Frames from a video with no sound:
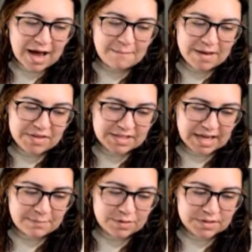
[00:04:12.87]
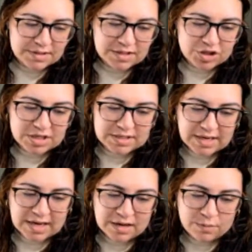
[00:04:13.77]
And the tables that she
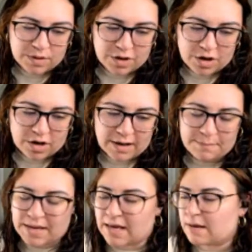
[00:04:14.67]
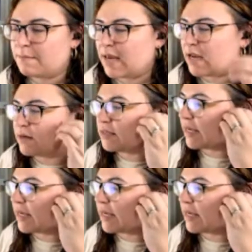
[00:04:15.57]
did with her and Pink and Main